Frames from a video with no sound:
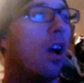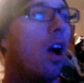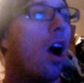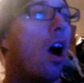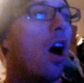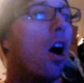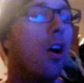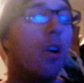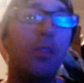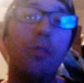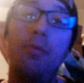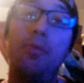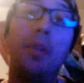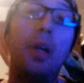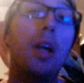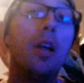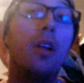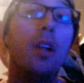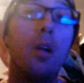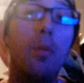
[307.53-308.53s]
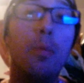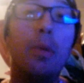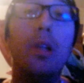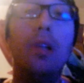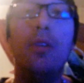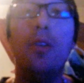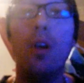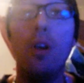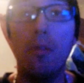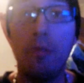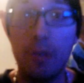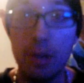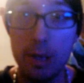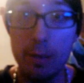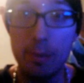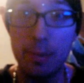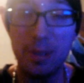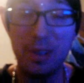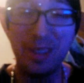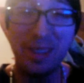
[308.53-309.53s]
Oh, yeah, that'd be
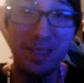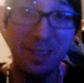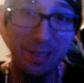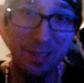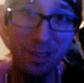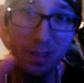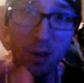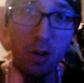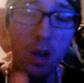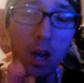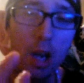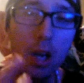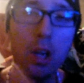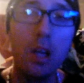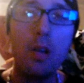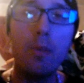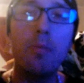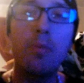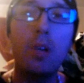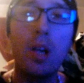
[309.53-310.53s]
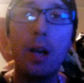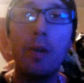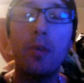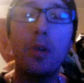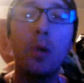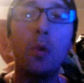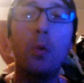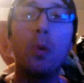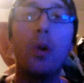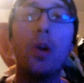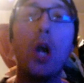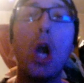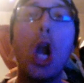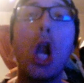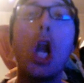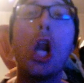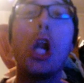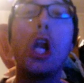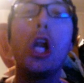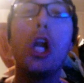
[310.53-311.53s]
November. So I'm gonna probably wear
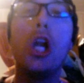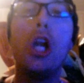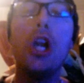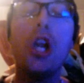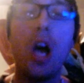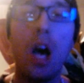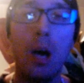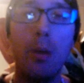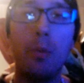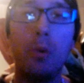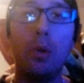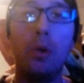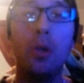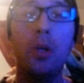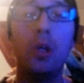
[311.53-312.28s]
double.